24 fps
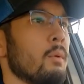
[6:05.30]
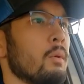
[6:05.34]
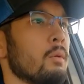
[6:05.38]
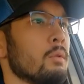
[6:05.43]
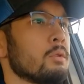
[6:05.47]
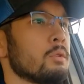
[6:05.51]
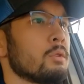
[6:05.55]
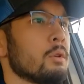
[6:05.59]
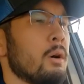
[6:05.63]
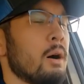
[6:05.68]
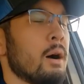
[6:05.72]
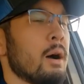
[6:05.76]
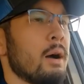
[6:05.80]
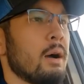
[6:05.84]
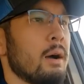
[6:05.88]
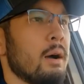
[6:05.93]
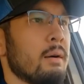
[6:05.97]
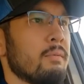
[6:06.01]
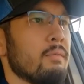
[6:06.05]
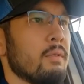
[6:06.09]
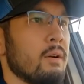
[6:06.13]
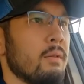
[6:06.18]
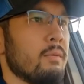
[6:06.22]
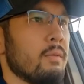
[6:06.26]
So
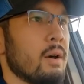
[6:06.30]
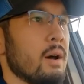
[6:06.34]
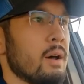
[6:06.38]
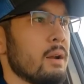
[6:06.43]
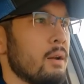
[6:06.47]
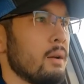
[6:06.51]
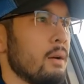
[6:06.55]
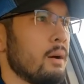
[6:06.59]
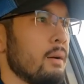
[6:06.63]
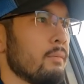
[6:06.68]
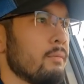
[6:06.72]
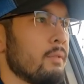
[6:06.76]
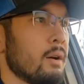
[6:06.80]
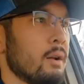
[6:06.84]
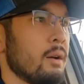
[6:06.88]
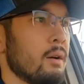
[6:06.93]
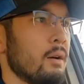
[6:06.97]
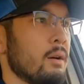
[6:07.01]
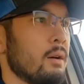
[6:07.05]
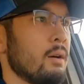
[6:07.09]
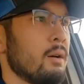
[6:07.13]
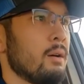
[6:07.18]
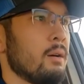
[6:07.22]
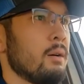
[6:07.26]
I've got
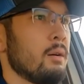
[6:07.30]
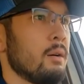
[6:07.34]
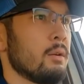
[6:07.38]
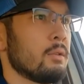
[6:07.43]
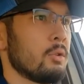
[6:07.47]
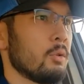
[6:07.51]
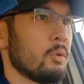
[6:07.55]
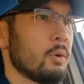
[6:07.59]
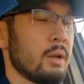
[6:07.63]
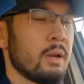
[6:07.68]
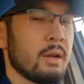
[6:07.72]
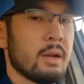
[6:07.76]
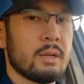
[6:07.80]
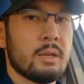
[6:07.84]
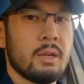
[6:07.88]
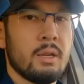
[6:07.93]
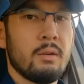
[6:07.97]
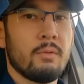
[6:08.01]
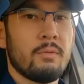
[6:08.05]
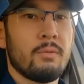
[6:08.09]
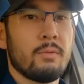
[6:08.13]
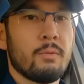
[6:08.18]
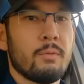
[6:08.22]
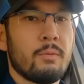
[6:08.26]
a
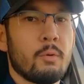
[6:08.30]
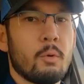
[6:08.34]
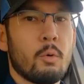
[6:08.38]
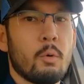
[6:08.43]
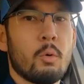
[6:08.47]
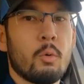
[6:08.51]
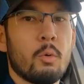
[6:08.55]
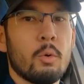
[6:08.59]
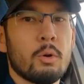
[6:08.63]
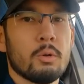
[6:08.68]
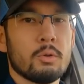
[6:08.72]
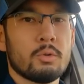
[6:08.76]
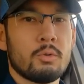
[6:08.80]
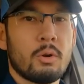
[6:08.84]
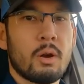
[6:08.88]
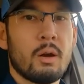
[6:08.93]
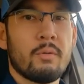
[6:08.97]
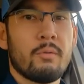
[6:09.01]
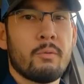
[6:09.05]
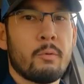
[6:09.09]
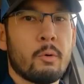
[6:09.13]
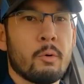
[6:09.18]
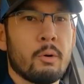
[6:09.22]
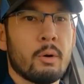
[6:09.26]
2019 4-wheel
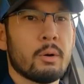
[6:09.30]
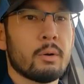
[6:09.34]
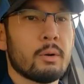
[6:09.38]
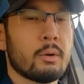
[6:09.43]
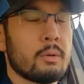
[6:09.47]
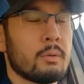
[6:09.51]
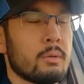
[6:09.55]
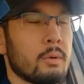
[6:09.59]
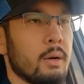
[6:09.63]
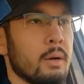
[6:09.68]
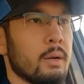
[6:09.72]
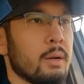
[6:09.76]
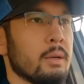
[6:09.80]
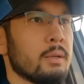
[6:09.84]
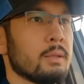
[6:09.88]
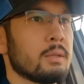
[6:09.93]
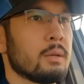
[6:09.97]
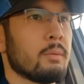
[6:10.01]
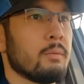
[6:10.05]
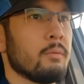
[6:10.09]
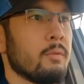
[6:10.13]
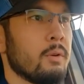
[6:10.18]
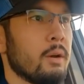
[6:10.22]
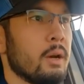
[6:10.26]
drive 4Runner, right? As
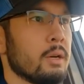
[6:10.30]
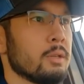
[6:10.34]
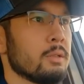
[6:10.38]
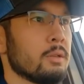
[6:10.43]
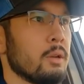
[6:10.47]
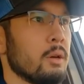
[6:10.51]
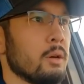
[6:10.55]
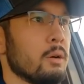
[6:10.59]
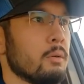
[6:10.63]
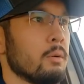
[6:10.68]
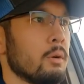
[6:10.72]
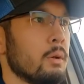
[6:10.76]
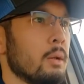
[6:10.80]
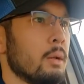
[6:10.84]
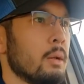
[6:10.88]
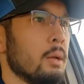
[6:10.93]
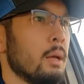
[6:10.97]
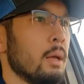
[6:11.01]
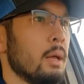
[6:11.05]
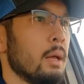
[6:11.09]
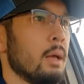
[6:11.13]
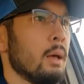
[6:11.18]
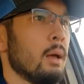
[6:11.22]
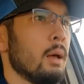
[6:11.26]
some of you guys know.
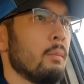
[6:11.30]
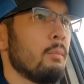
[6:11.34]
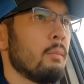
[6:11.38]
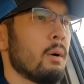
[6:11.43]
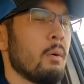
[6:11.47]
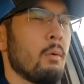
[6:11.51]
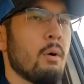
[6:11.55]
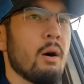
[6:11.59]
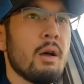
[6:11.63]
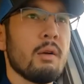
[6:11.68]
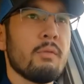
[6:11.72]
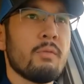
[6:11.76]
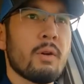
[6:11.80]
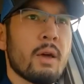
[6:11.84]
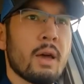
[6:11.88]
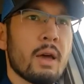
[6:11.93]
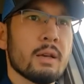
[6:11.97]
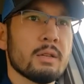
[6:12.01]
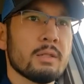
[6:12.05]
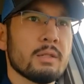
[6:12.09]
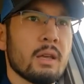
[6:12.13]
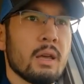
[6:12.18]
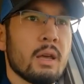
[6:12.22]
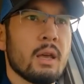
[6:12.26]
My wife
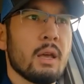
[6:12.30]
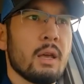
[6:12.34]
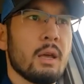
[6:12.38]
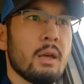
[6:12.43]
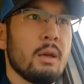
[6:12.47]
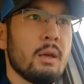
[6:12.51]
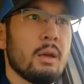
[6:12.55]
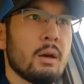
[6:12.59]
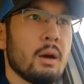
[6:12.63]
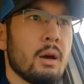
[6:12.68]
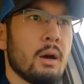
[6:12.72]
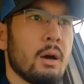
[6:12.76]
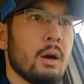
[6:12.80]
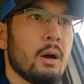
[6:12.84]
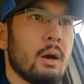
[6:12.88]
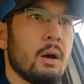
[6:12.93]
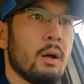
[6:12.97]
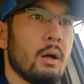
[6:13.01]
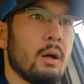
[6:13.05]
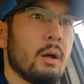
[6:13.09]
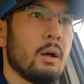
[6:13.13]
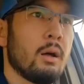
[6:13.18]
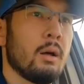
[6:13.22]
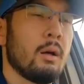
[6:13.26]
has
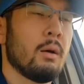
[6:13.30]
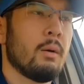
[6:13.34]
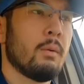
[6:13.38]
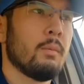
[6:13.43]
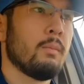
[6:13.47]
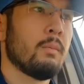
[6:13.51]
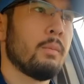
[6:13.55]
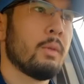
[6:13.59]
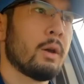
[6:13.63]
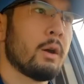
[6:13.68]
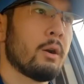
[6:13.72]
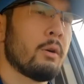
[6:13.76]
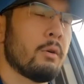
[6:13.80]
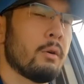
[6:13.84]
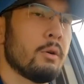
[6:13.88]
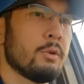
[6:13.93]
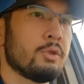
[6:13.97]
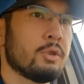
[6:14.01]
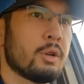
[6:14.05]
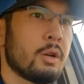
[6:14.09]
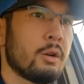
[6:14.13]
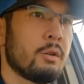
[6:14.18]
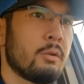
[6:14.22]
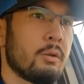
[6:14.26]
the
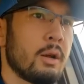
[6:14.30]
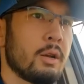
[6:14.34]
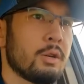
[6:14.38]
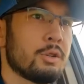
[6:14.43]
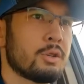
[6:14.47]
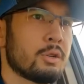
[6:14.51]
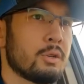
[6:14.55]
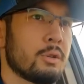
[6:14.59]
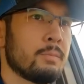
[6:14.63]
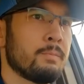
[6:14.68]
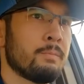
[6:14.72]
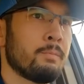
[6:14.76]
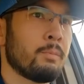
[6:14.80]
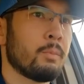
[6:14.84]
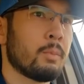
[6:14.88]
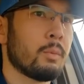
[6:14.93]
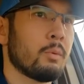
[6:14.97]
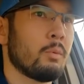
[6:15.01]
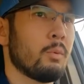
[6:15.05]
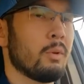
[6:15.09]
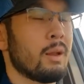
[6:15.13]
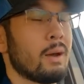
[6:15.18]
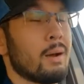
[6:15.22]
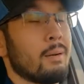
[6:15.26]
current generation,
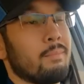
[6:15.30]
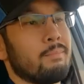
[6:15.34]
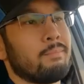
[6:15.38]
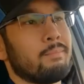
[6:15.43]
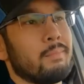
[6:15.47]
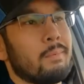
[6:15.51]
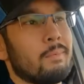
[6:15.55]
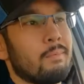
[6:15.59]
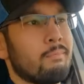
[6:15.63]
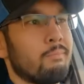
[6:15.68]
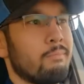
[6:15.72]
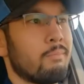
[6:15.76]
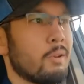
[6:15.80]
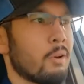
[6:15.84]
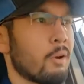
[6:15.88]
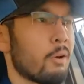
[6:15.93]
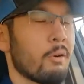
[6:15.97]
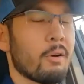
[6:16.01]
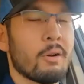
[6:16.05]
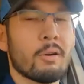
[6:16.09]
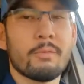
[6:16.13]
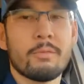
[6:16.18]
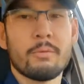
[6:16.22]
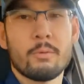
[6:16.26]
well, not
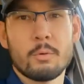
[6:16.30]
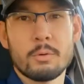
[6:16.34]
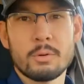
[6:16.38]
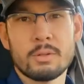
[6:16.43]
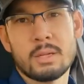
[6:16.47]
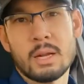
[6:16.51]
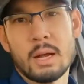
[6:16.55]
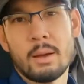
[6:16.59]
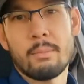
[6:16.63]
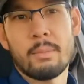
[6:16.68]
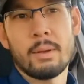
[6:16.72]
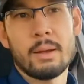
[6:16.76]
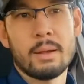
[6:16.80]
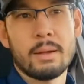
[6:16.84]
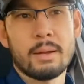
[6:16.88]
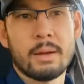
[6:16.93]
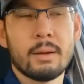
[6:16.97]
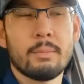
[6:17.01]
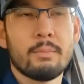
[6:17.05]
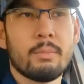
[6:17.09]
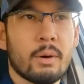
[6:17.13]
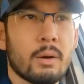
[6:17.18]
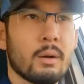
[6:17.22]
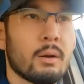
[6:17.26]
current, Ford stopped making
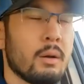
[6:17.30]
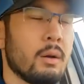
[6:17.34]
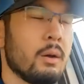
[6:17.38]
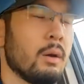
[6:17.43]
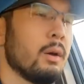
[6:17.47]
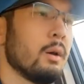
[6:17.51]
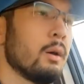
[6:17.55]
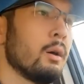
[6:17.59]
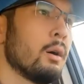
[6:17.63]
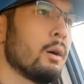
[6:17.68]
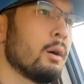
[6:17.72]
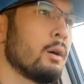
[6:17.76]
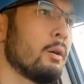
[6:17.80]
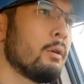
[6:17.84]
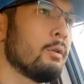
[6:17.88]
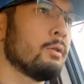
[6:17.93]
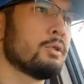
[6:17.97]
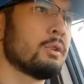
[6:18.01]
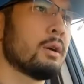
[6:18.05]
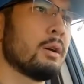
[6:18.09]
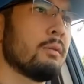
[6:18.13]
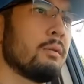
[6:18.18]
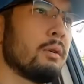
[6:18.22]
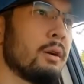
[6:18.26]
it, but current
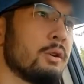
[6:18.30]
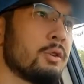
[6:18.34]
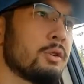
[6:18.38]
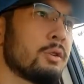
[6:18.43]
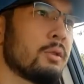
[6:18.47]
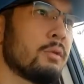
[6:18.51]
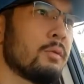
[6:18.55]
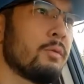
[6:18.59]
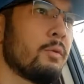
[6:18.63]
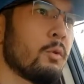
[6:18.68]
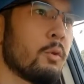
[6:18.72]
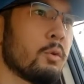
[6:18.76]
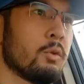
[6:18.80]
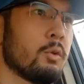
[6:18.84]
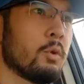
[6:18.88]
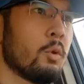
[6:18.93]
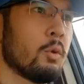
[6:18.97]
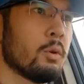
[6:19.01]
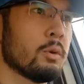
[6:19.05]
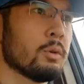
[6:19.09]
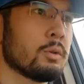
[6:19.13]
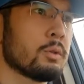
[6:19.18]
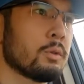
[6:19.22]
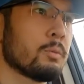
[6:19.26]
generation Ford
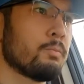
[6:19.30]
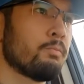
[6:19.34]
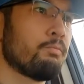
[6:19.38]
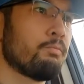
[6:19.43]
Taurus.